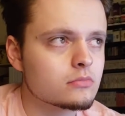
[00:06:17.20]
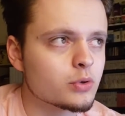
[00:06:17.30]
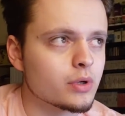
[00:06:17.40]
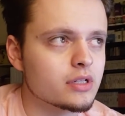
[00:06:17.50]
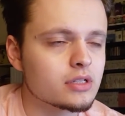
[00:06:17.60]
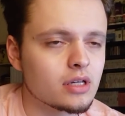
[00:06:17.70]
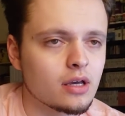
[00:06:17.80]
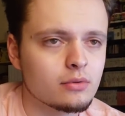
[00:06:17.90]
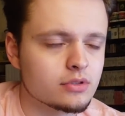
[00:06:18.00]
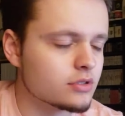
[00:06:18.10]
Twitch. Like, I
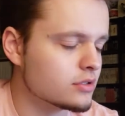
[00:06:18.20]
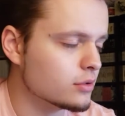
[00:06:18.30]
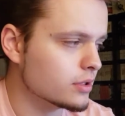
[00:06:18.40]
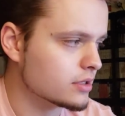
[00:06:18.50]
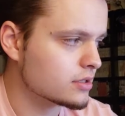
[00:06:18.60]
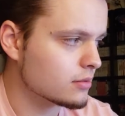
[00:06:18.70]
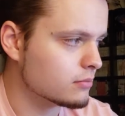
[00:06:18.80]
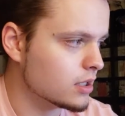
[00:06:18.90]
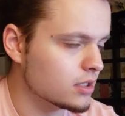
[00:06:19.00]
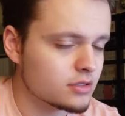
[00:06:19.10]
was just doing some
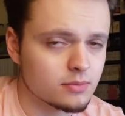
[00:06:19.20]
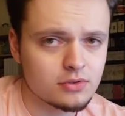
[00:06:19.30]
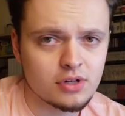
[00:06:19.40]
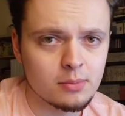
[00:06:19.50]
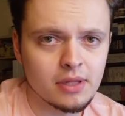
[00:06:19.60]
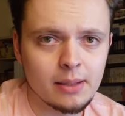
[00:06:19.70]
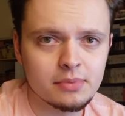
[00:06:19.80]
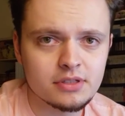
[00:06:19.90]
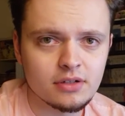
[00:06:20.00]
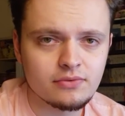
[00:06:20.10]
Streamlabs
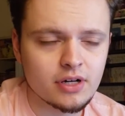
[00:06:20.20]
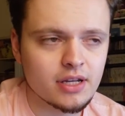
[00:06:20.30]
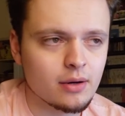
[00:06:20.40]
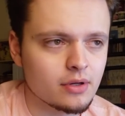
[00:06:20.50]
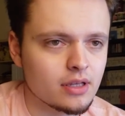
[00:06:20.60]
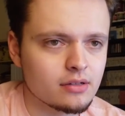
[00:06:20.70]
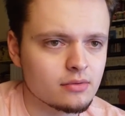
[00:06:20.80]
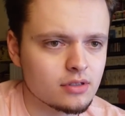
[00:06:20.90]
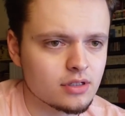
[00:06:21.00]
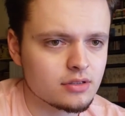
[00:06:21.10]
stuff right now and
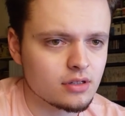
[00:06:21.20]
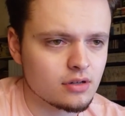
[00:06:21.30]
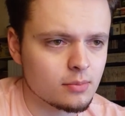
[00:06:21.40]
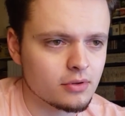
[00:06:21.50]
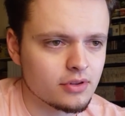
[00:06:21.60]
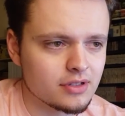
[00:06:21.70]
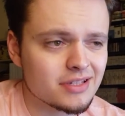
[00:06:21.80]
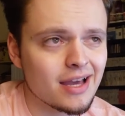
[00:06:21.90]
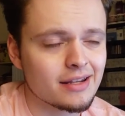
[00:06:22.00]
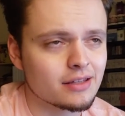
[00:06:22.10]
adjusting a couple things,
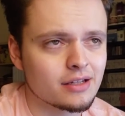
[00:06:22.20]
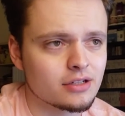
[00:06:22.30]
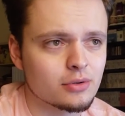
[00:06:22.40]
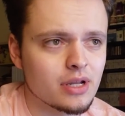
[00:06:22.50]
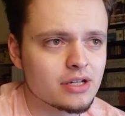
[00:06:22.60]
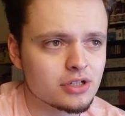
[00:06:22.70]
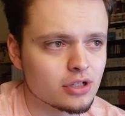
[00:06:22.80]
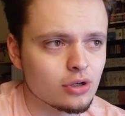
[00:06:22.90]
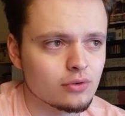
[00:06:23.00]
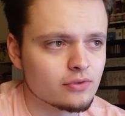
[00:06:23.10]
adding like a donation
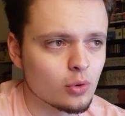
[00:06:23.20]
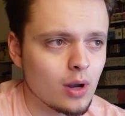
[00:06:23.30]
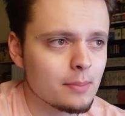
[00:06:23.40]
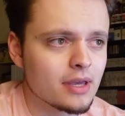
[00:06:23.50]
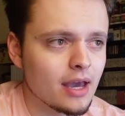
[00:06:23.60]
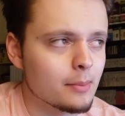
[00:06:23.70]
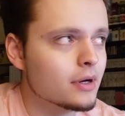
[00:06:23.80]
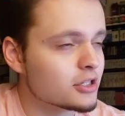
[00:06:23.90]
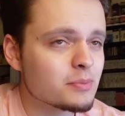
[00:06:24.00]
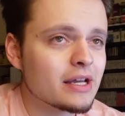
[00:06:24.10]
goal for a webcam,
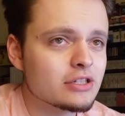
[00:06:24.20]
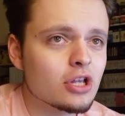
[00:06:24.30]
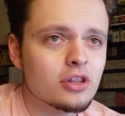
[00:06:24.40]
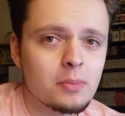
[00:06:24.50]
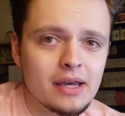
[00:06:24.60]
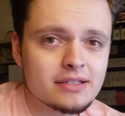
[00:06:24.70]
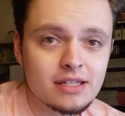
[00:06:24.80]
because mine's not the best.